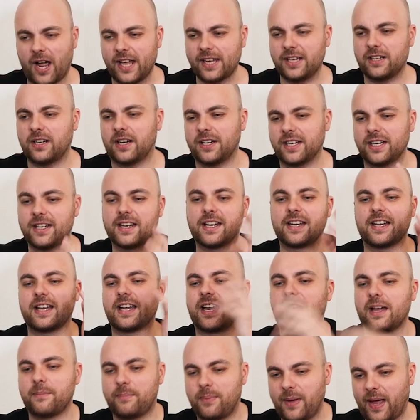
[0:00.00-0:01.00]
I got it, and then
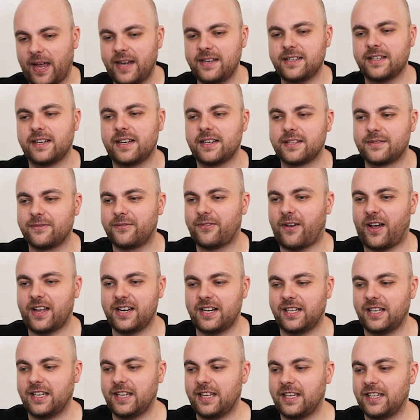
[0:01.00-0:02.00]
I painted it
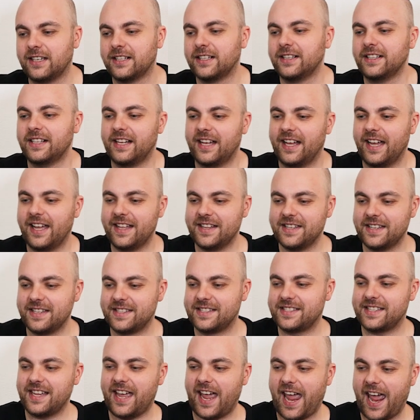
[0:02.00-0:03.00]
finally in
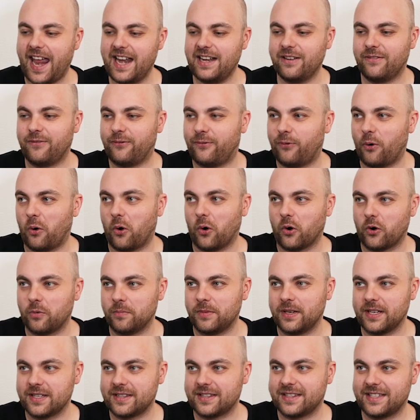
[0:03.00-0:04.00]
its end form
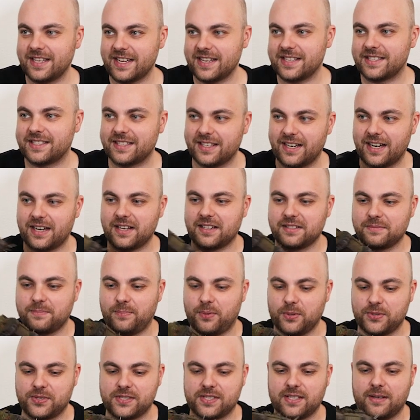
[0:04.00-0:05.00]
like this, and I
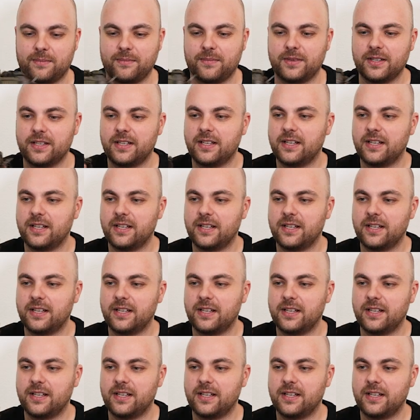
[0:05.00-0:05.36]
put some